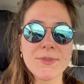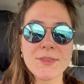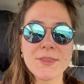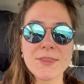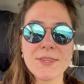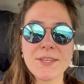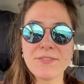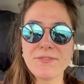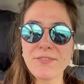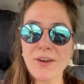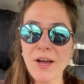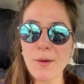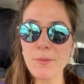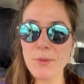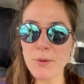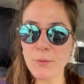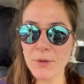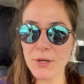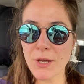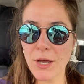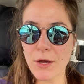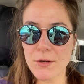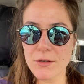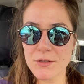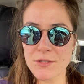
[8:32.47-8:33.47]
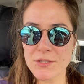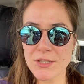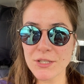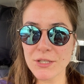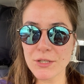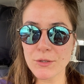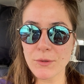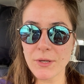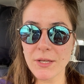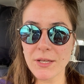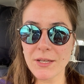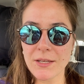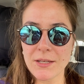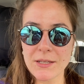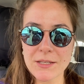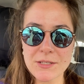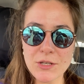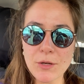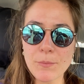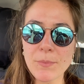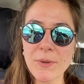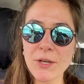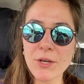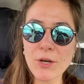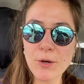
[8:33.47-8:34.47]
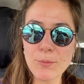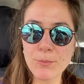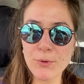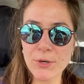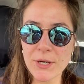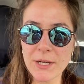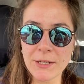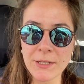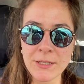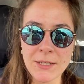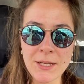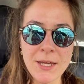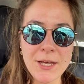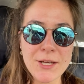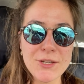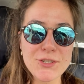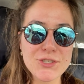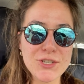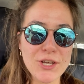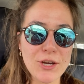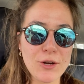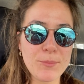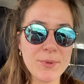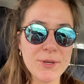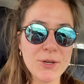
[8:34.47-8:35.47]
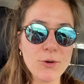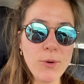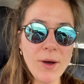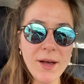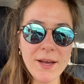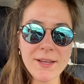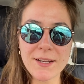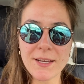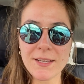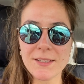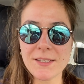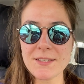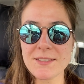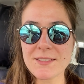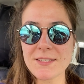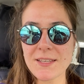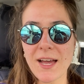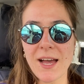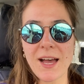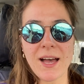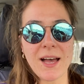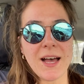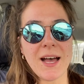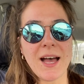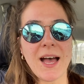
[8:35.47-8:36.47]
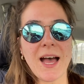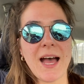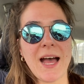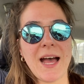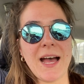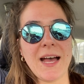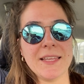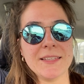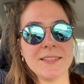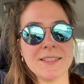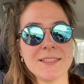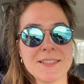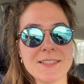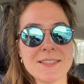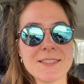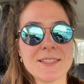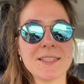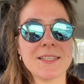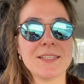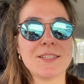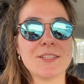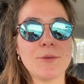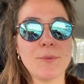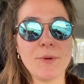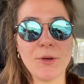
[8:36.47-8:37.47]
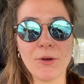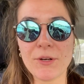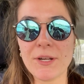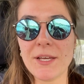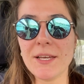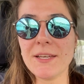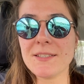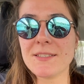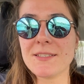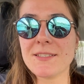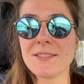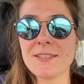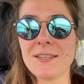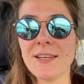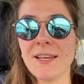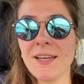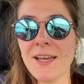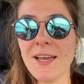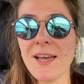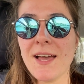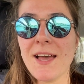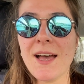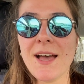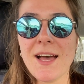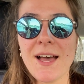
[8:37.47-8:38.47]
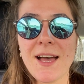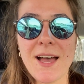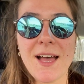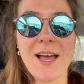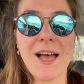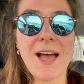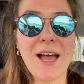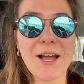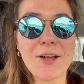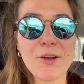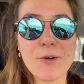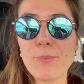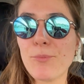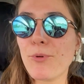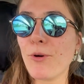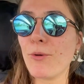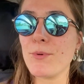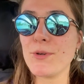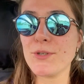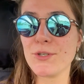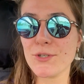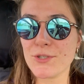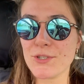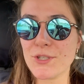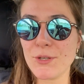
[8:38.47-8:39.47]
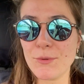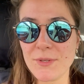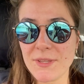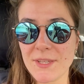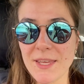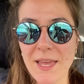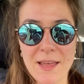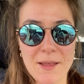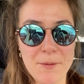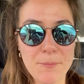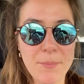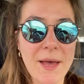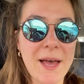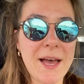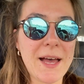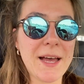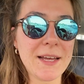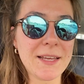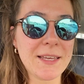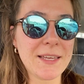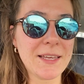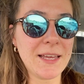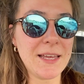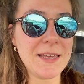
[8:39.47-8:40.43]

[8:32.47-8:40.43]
The farm that we're going to is up in Cumbria, so it'll be quite an early start, and to be honest, I could probably just do with getting back.